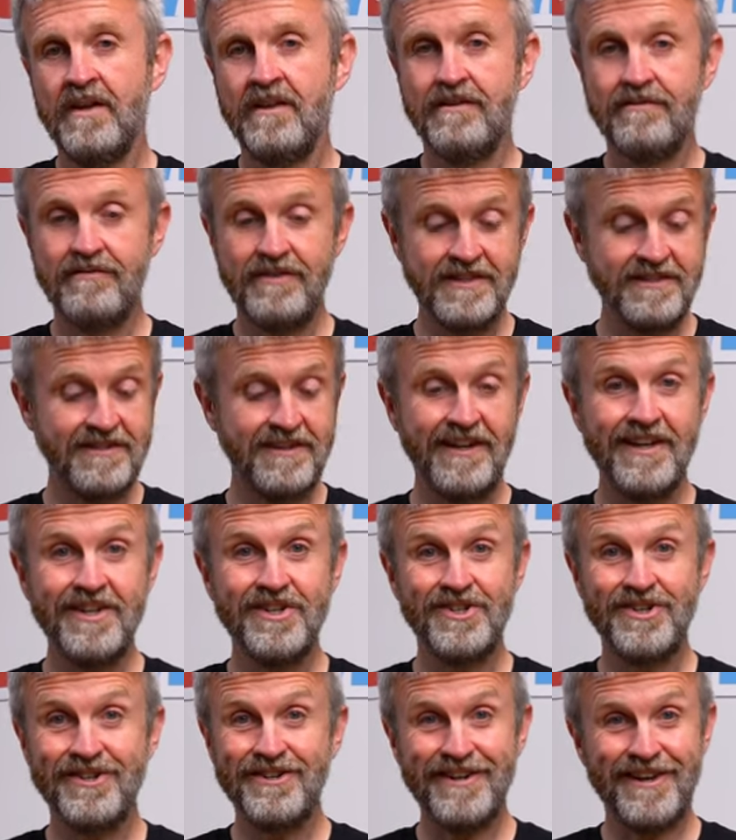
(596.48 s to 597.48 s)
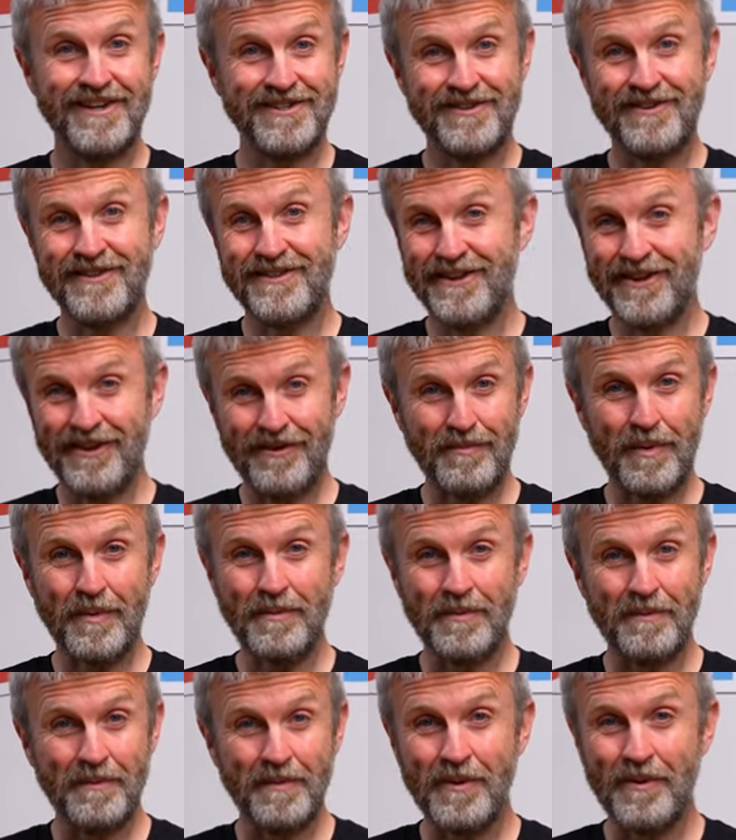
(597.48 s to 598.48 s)
The ventilation, as I think I've
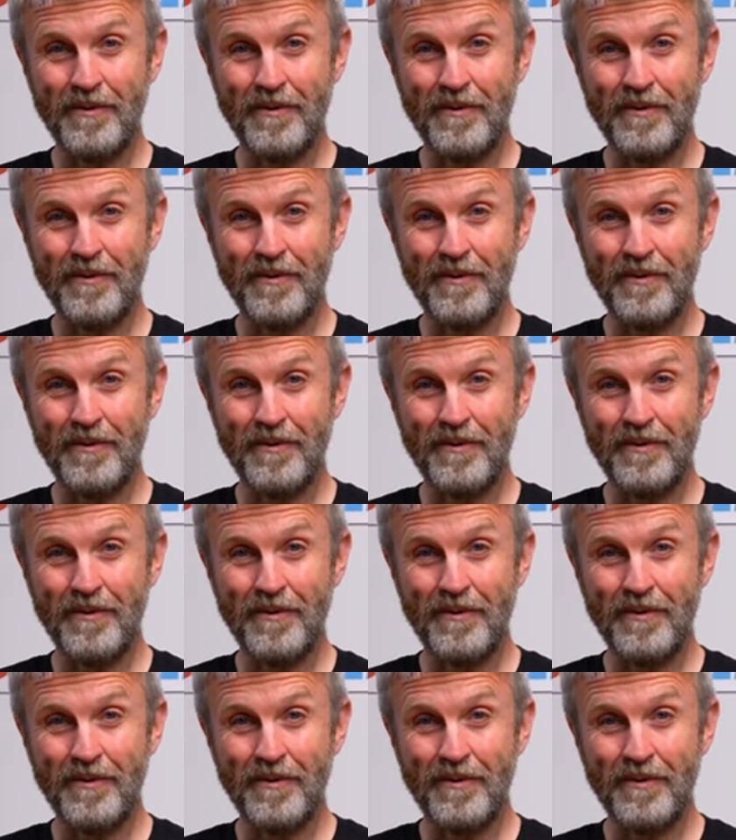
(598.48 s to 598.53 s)
probably